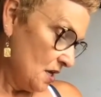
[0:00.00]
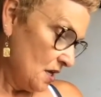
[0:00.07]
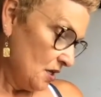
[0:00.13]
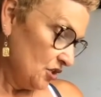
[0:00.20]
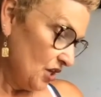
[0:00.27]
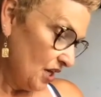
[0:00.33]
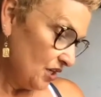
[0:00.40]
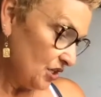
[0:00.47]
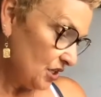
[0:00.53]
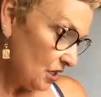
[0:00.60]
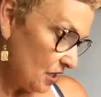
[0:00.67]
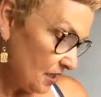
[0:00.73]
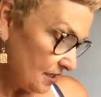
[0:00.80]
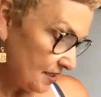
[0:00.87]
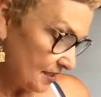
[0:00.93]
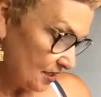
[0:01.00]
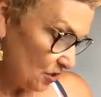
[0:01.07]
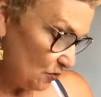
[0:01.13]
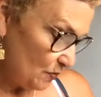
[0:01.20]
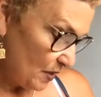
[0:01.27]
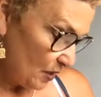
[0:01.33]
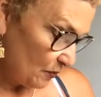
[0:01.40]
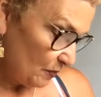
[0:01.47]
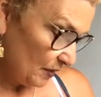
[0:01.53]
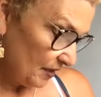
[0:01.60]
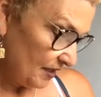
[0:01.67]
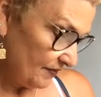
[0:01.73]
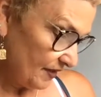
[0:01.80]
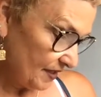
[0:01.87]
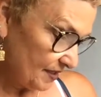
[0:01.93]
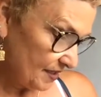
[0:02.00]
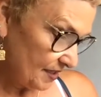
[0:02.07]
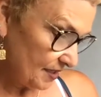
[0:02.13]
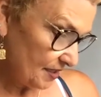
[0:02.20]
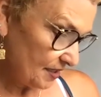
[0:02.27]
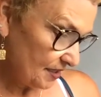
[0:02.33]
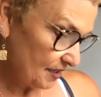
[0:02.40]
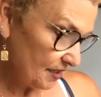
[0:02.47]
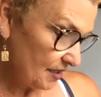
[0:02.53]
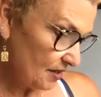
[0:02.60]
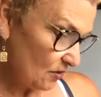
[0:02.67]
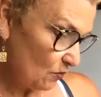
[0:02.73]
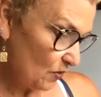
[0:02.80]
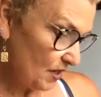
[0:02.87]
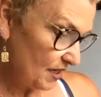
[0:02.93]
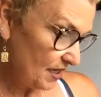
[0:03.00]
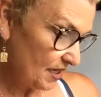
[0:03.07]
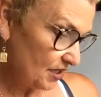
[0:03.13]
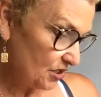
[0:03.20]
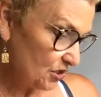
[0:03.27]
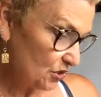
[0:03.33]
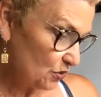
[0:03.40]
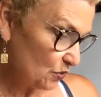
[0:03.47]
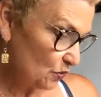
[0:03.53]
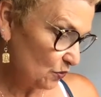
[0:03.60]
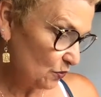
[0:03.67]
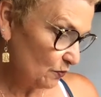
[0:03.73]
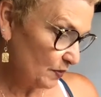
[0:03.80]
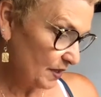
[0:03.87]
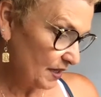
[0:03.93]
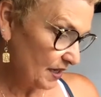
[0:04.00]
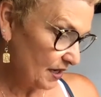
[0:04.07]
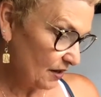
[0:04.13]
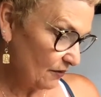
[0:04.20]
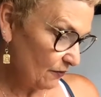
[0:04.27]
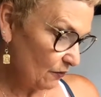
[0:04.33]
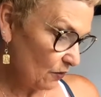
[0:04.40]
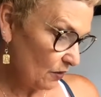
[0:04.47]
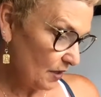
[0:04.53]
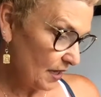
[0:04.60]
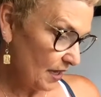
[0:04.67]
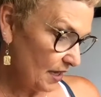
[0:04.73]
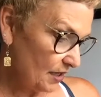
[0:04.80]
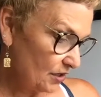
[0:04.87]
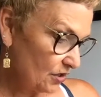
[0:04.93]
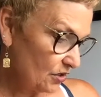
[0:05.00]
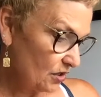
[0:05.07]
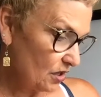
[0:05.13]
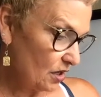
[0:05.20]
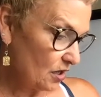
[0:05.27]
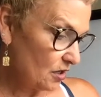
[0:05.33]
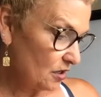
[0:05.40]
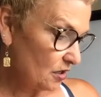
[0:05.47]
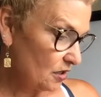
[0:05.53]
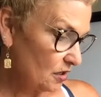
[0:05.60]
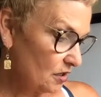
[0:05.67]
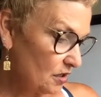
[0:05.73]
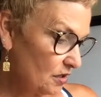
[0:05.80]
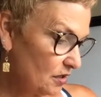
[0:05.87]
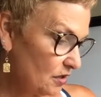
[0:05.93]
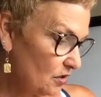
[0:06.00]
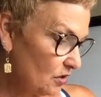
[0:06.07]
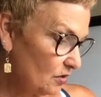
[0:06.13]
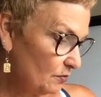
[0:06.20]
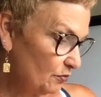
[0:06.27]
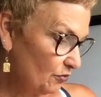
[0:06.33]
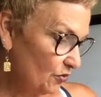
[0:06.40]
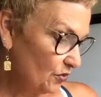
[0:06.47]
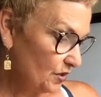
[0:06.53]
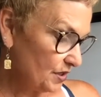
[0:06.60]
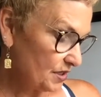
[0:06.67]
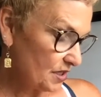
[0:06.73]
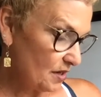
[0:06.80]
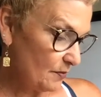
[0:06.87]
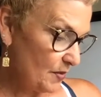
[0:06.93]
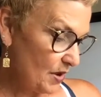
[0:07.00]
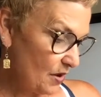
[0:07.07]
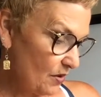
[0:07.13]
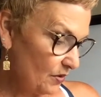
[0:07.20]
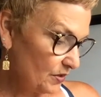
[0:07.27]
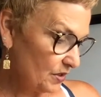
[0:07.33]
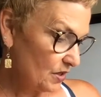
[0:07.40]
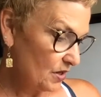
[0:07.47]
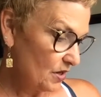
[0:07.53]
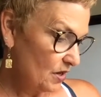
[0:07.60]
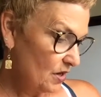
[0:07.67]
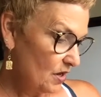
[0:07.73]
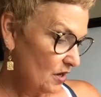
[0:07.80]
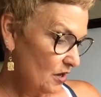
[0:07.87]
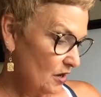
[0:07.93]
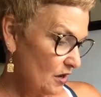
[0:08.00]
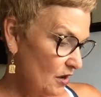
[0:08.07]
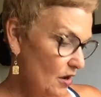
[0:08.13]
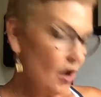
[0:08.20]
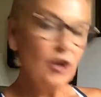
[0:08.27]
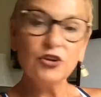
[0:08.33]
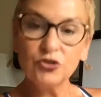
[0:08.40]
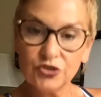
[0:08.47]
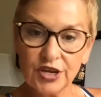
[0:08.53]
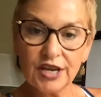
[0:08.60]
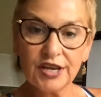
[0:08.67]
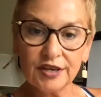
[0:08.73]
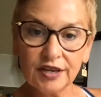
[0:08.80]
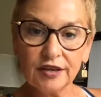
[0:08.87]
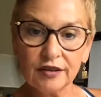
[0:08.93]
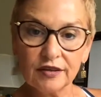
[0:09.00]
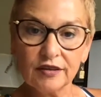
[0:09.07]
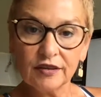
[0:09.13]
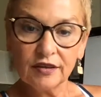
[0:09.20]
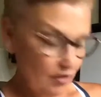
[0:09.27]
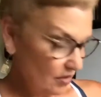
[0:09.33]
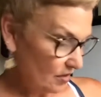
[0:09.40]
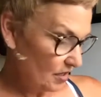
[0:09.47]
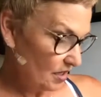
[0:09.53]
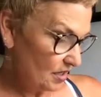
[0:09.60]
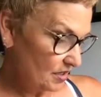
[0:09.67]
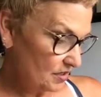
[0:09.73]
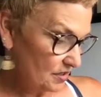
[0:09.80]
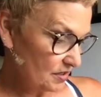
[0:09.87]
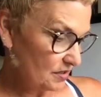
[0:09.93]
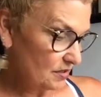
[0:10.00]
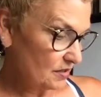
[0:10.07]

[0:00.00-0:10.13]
changing us. You better believe it. We need to be careful and prudent about understanding these